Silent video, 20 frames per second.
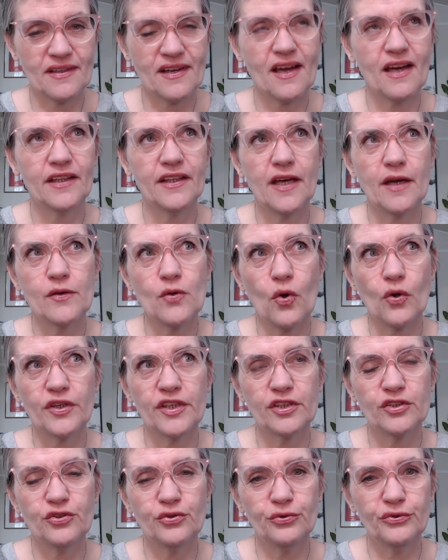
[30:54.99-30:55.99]
And I
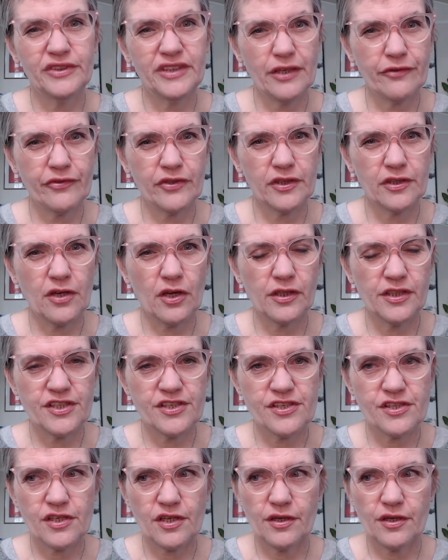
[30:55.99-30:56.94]
ordered two different colors,